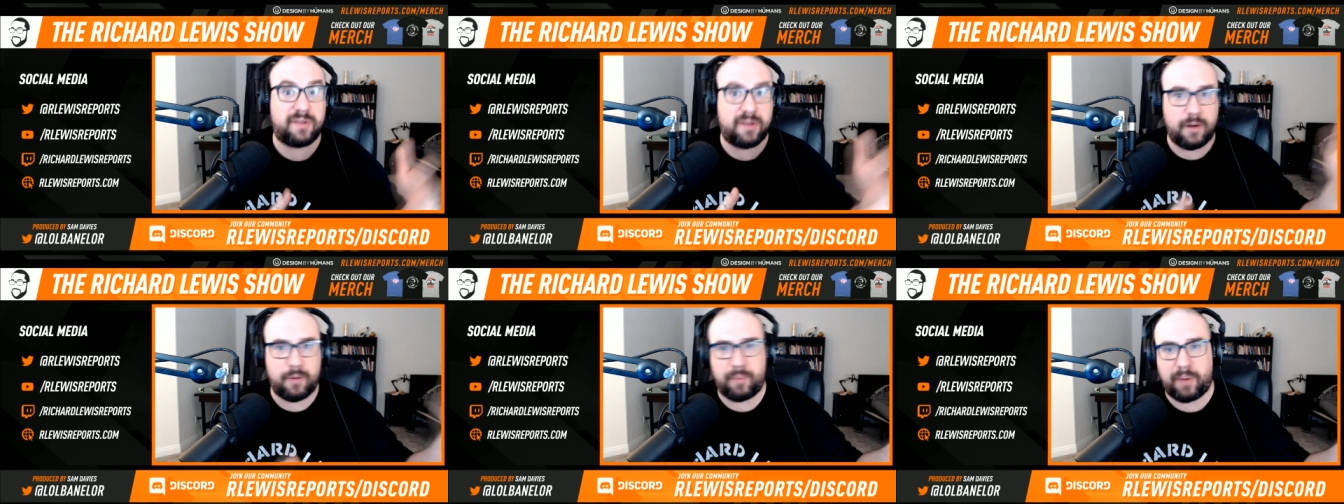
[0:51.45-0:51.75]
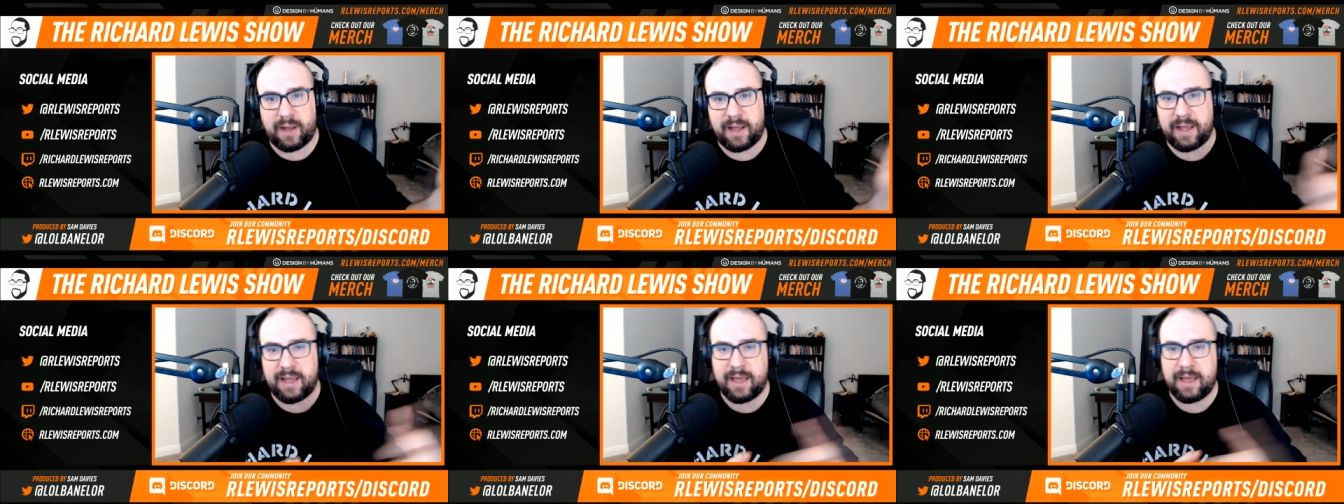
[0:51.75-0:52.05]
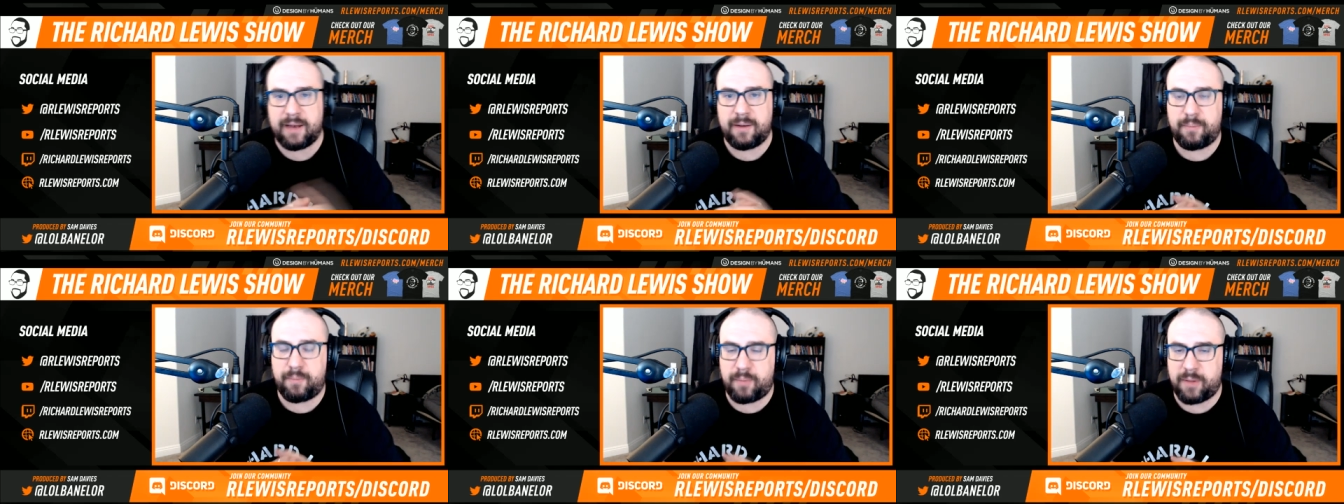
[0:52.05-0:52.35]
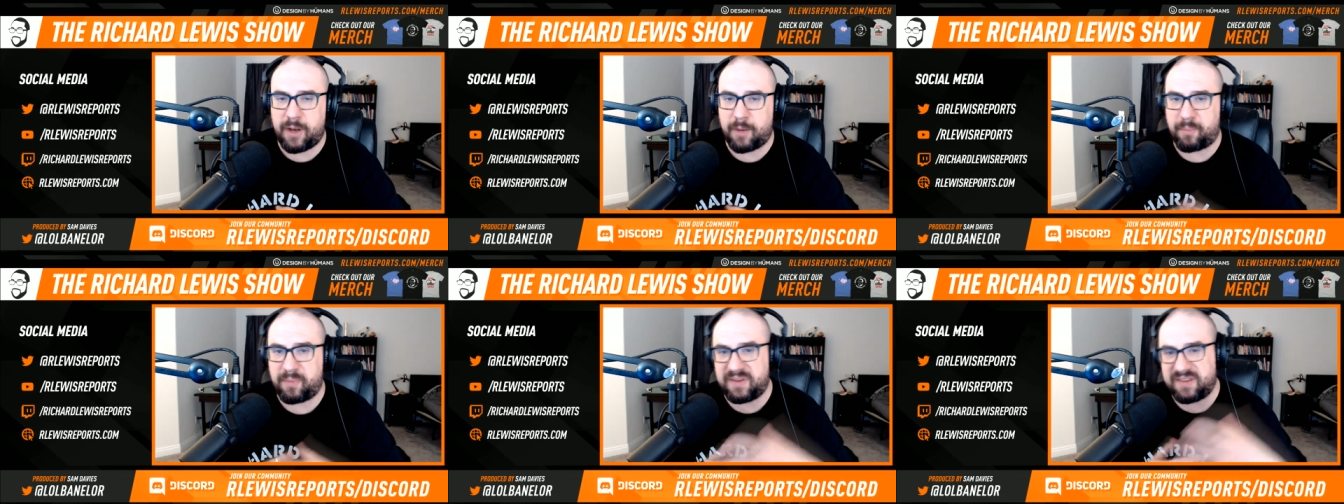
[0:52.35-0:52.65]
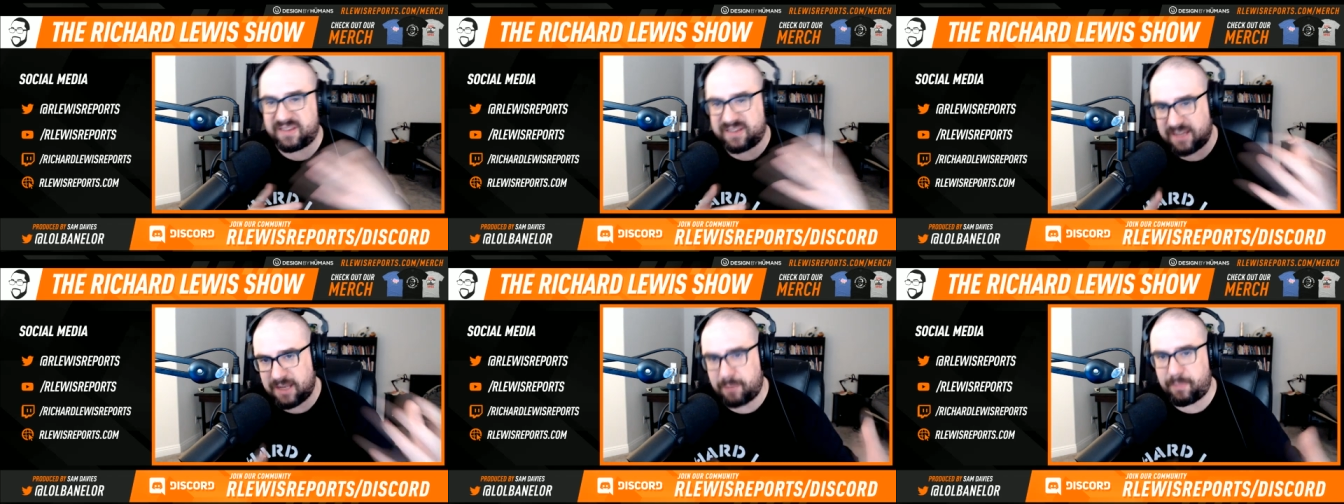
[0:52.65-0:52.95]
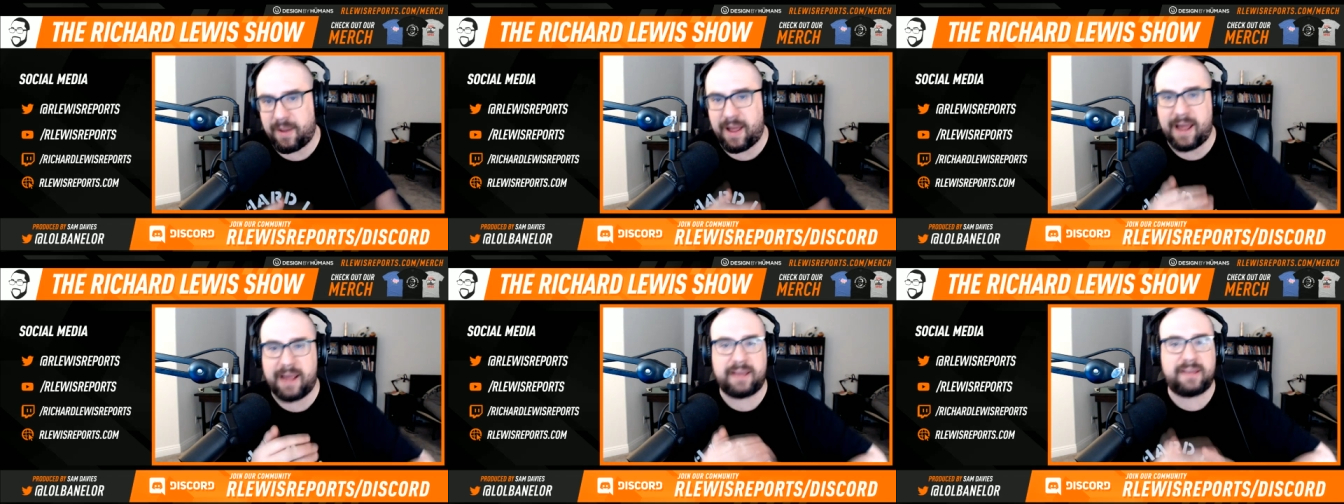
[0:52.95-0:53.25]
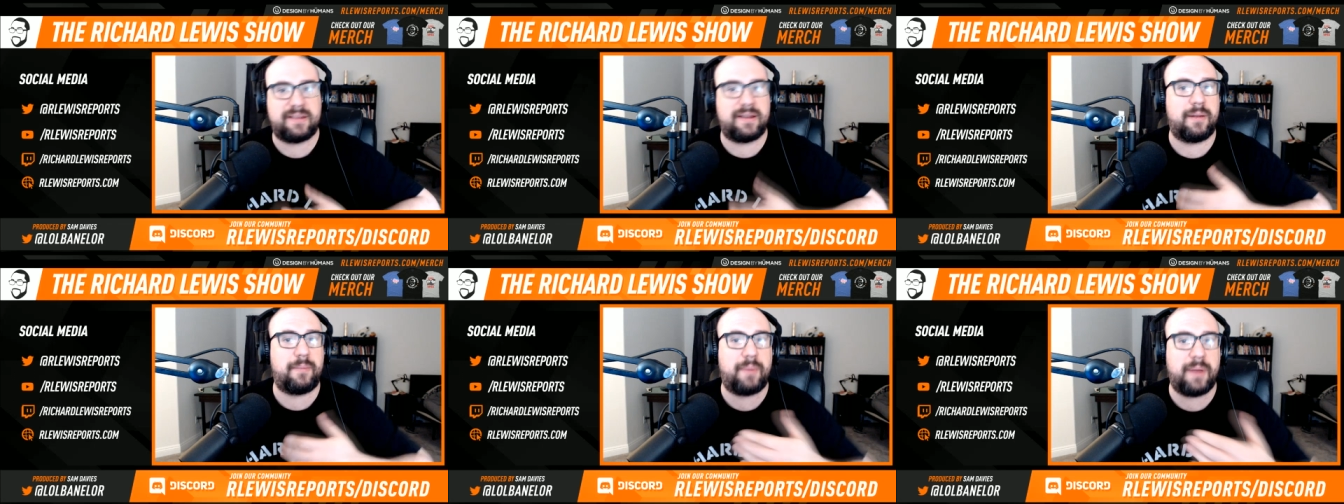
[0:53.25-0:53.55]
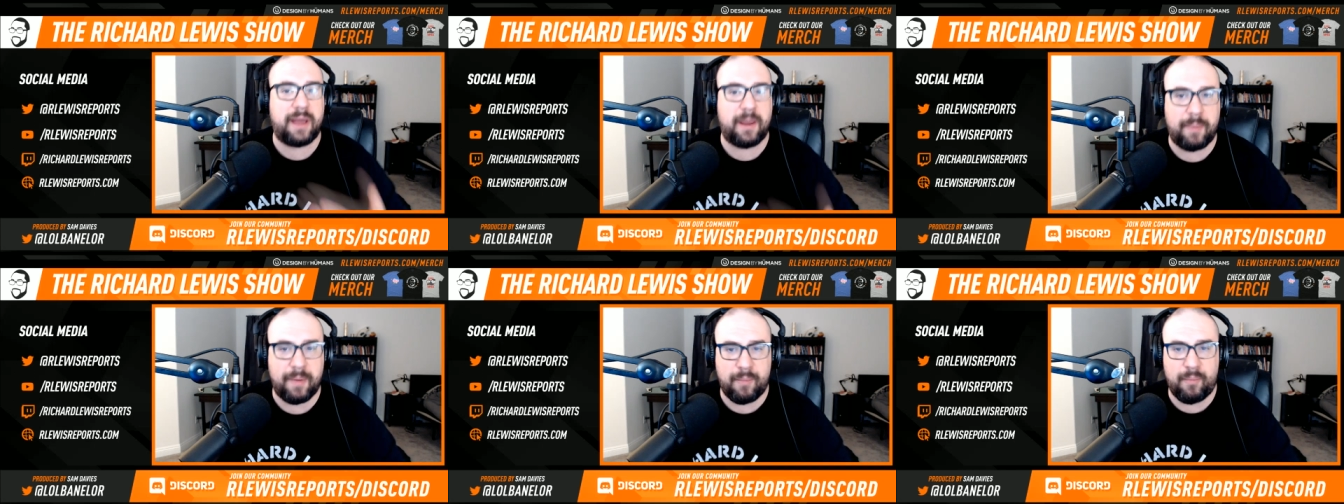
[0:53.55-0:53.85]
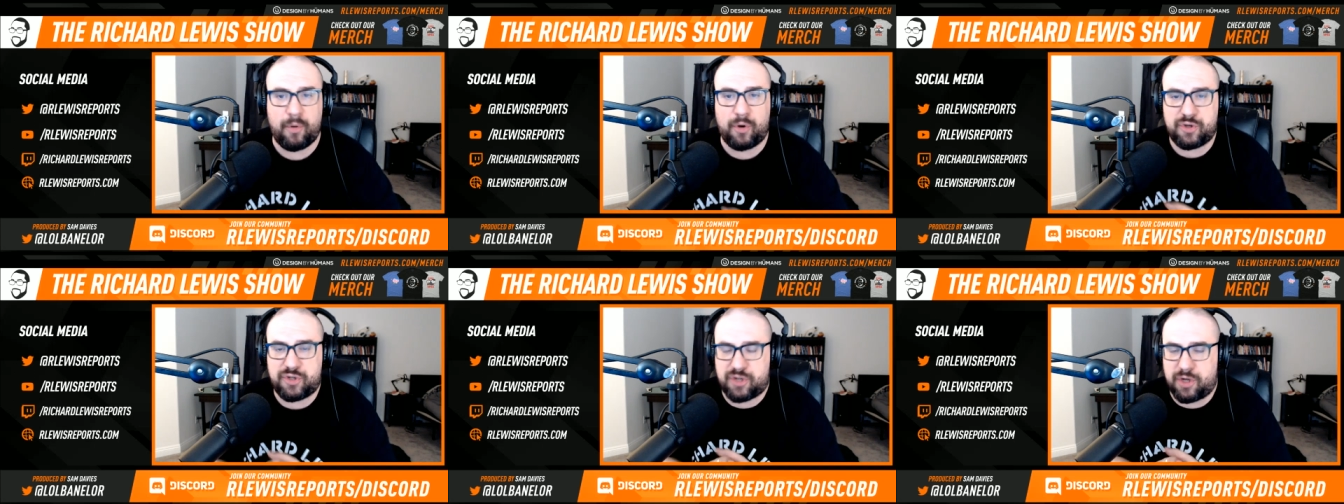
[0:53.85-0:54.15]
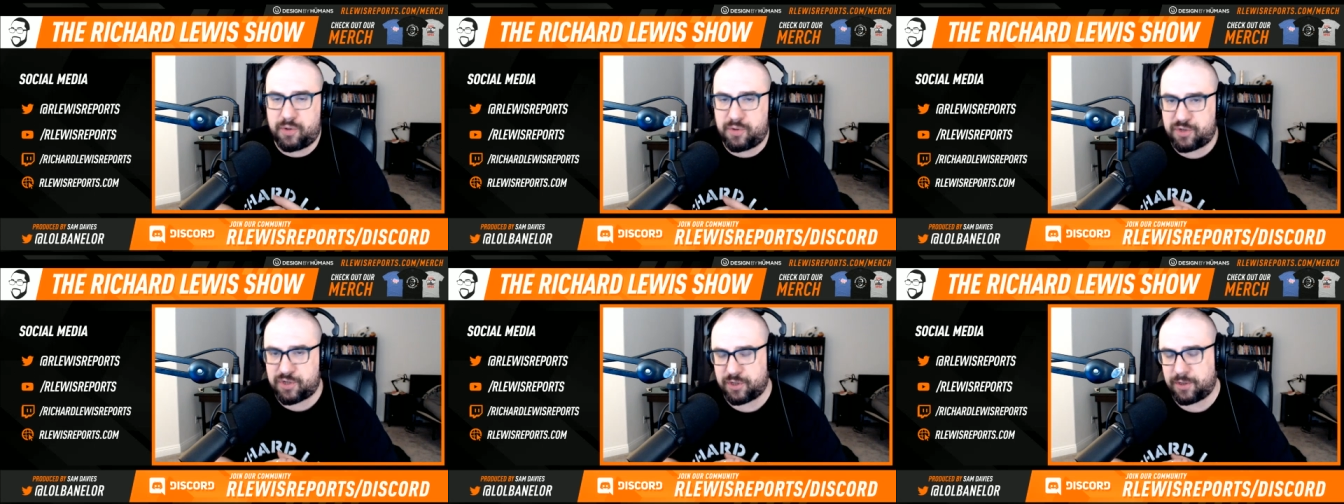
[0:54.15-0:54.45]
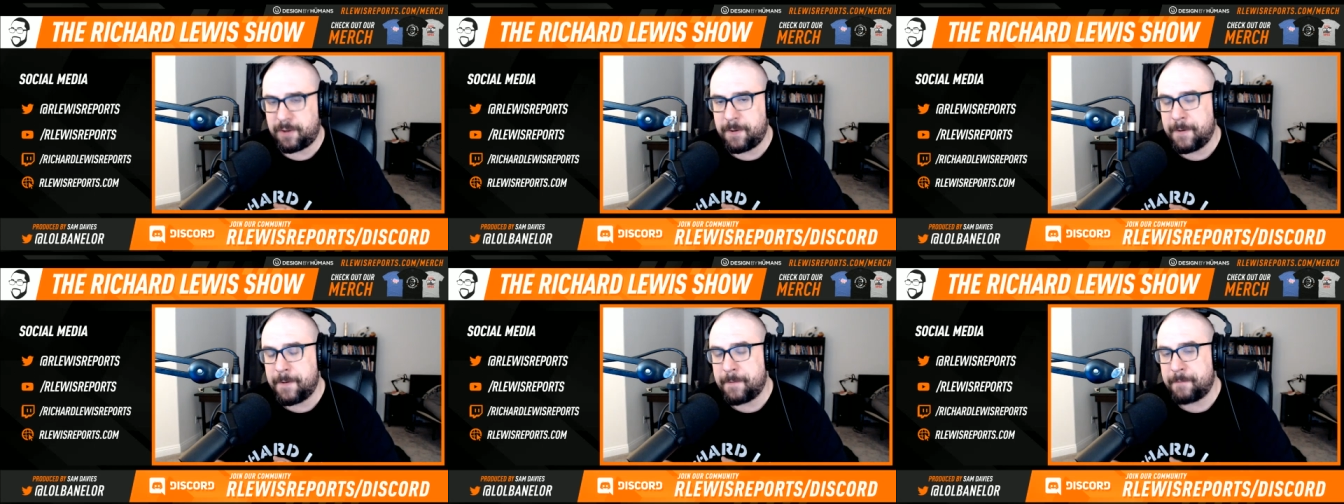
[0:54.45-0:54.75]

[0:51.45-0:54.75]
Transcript: you know, playing in you know PC bangs and it being a bit more social